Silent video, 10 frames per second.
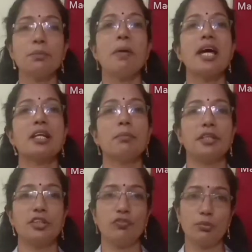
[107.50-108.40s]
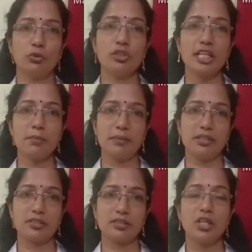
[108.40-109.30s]
parliamentary form of
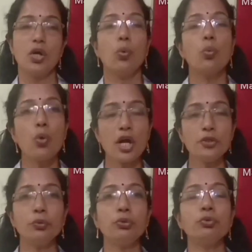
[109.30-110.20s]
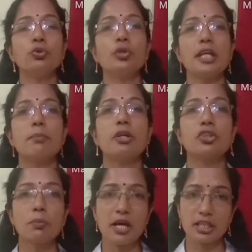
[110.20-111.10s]
government. What do you know about
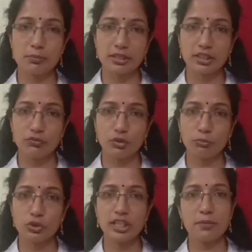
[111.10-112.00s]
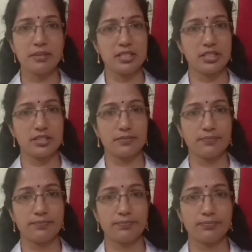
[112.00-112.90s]
the parliamentary form of government?
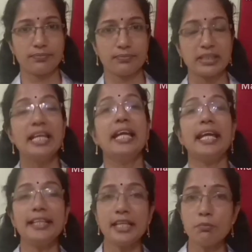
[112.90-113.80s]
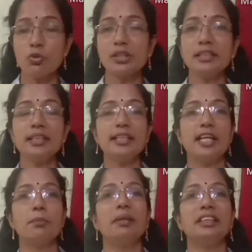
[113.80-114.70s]
A democratic
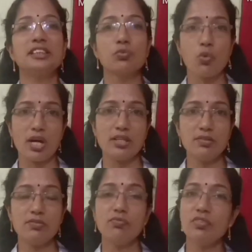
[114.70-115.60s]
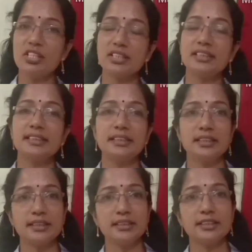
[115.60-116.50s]
government is one where the
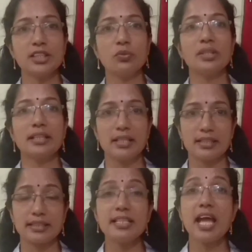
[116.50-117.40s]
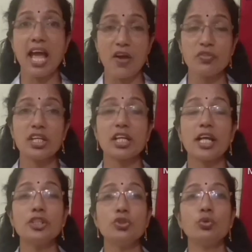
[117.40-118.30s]
citizens of the country have the
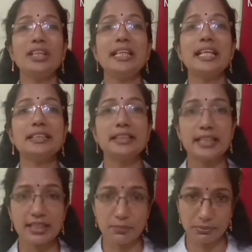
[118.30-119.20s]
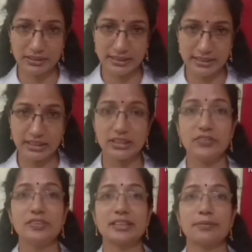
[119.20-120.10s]
right to elect their
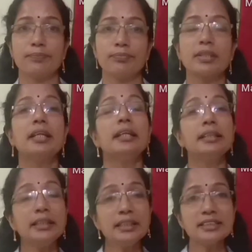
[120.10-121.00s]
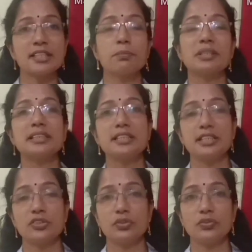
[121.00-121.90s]
representatives. These
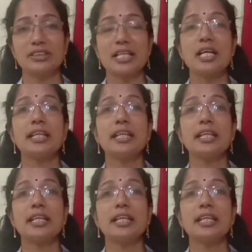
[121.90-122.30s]
representatives are